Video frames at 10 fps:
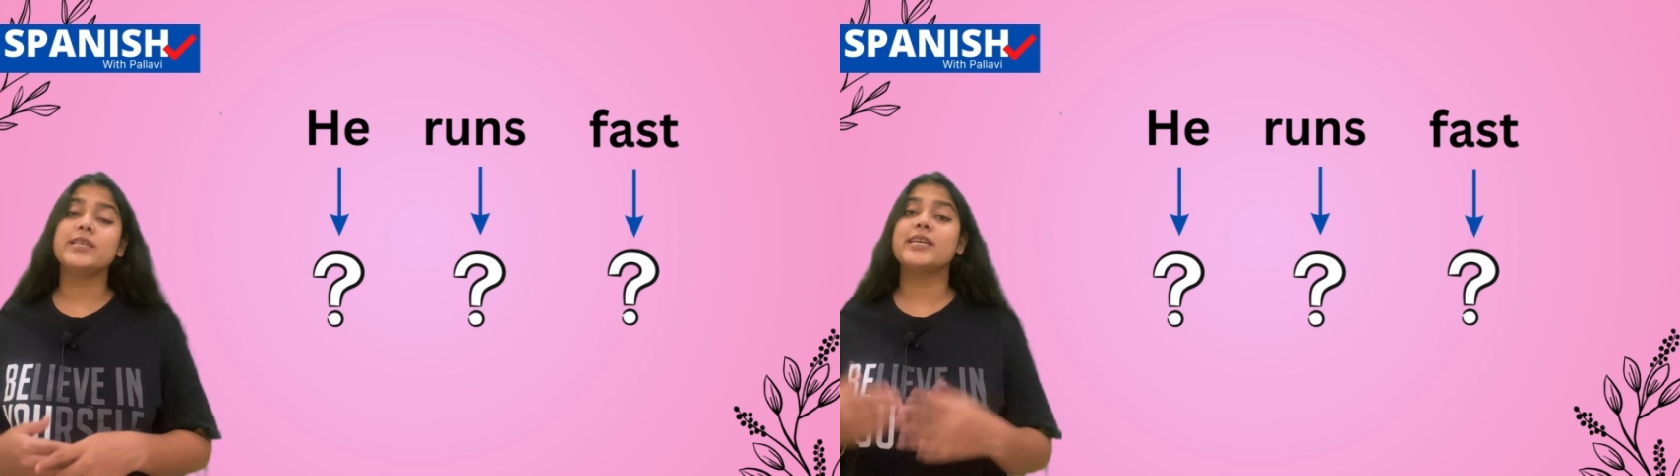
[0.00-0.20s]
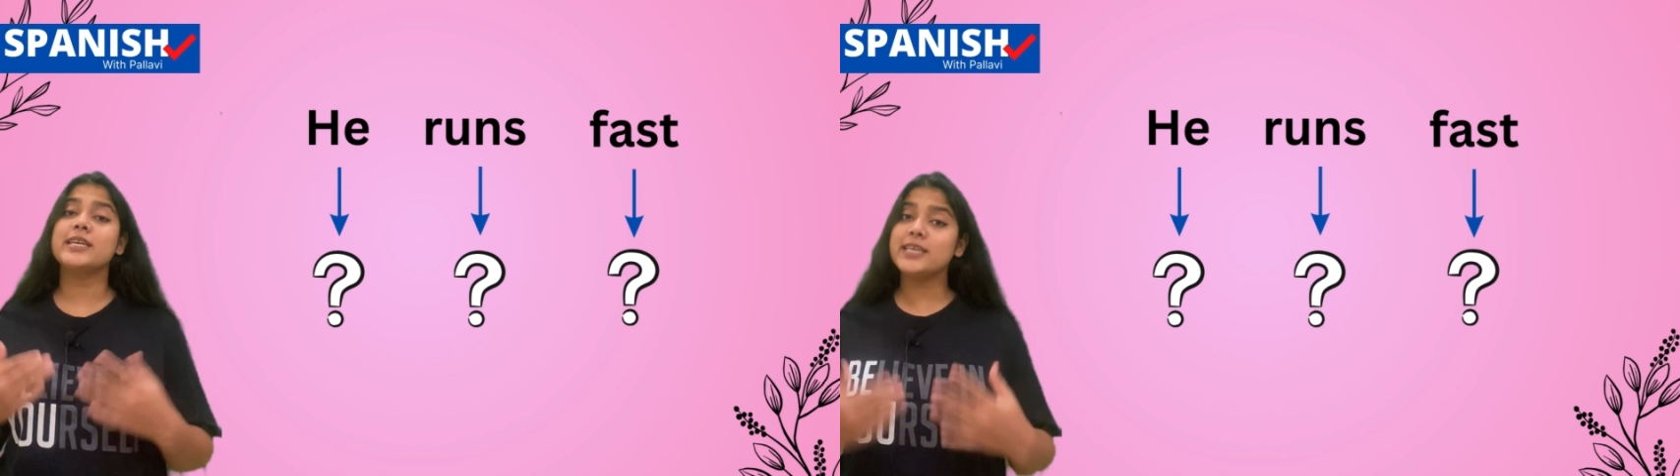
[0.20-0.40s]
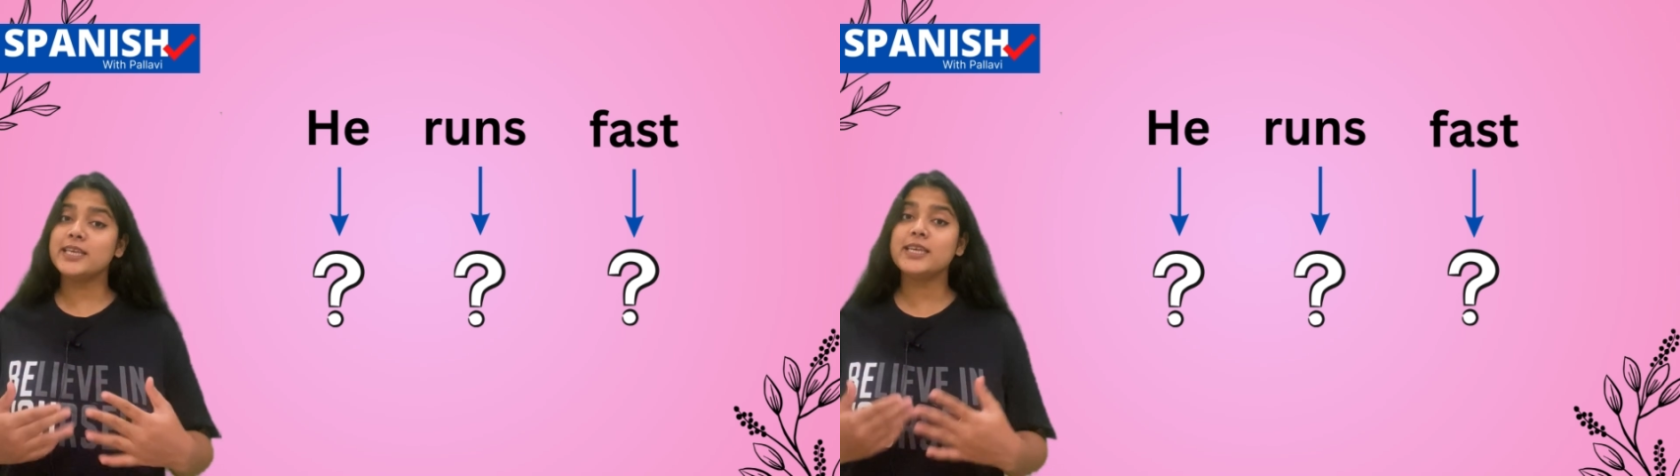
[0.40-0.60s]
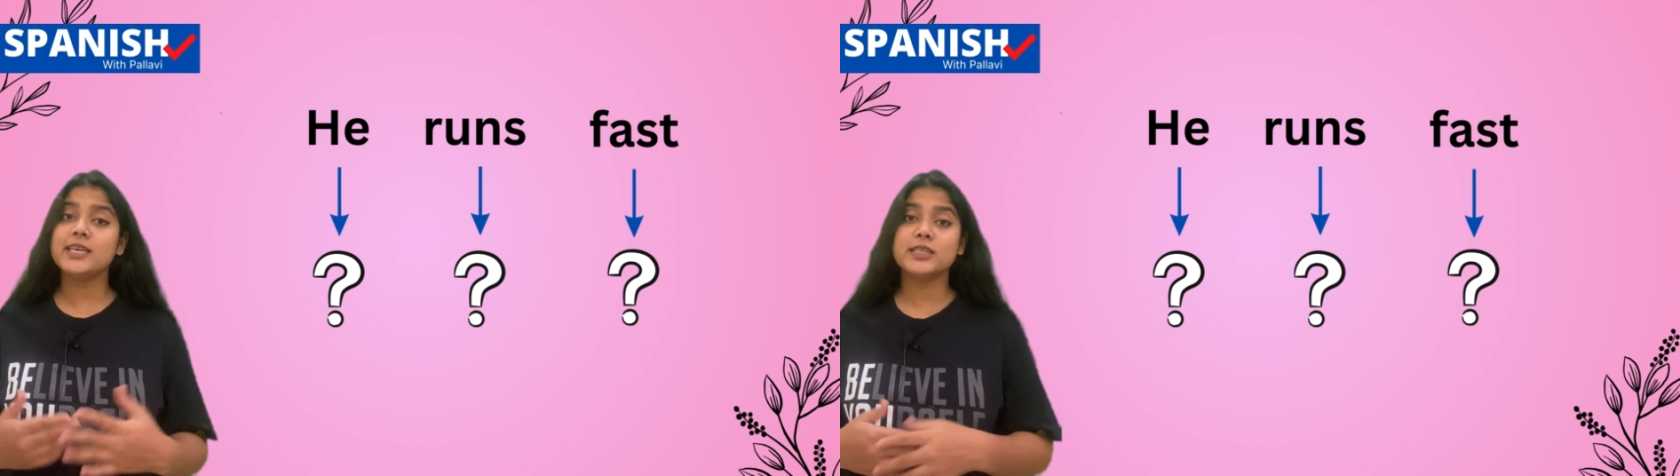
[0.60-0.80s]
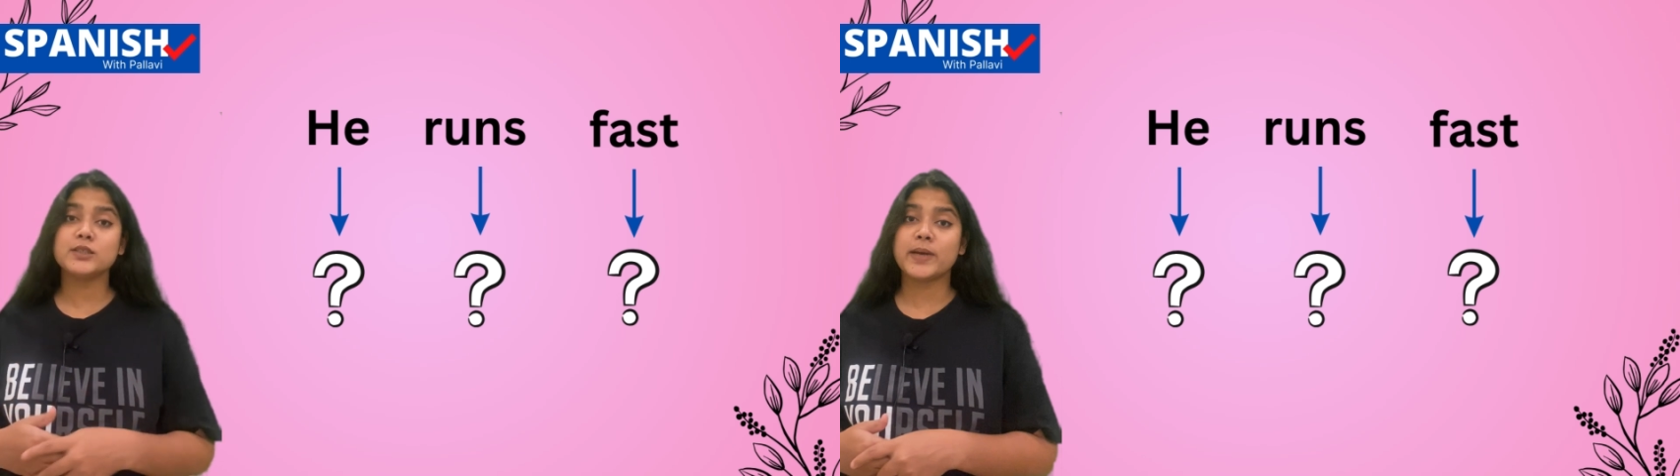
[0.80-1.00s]
He
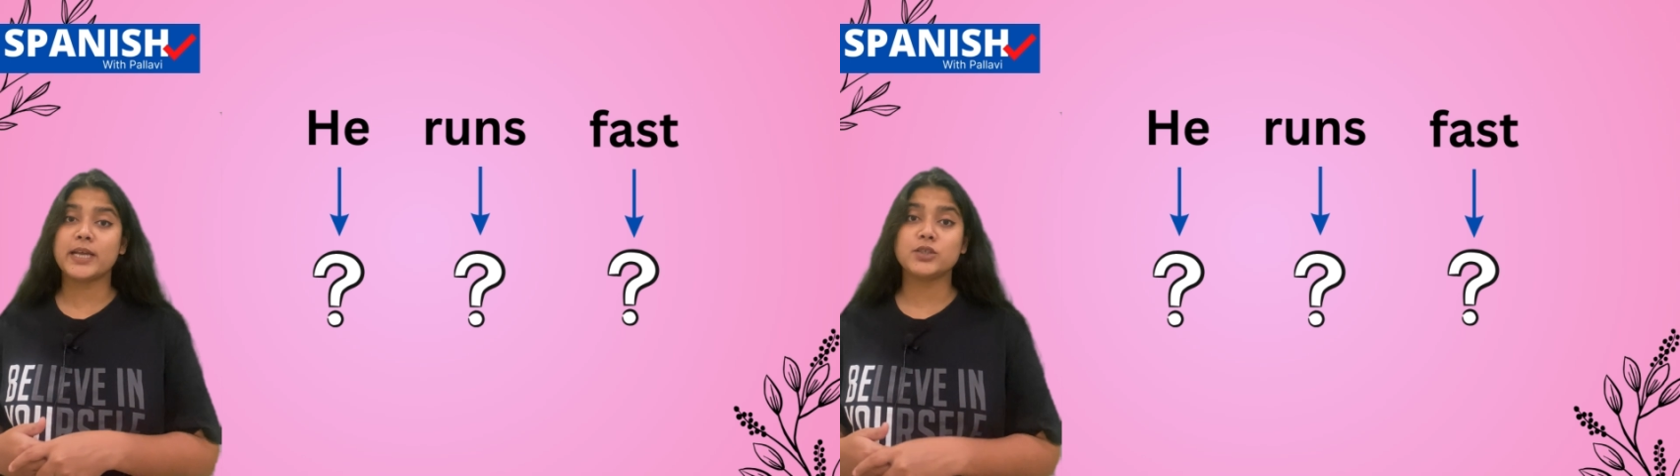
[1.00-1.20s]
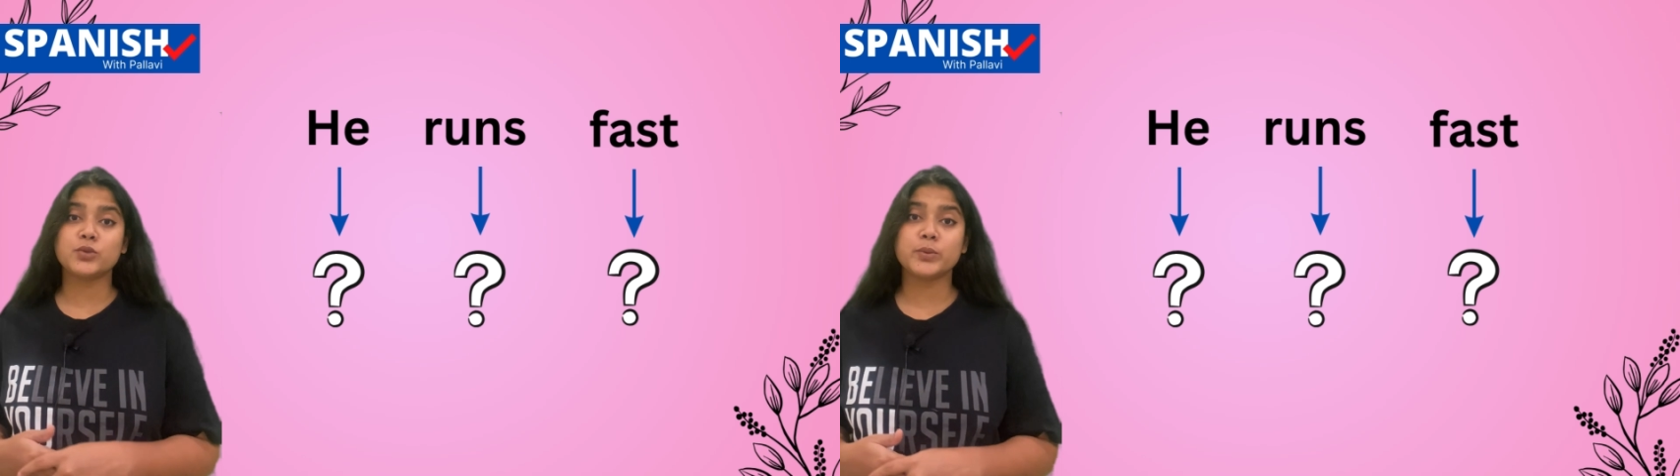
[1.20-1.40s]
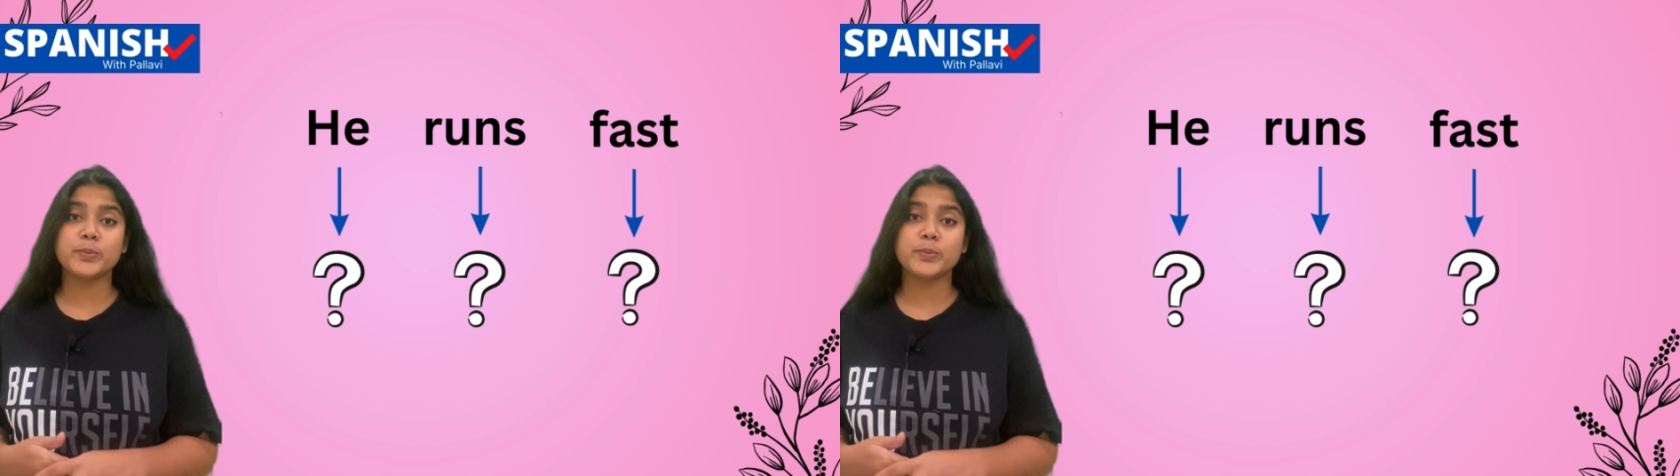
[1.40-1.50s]
in Spanish will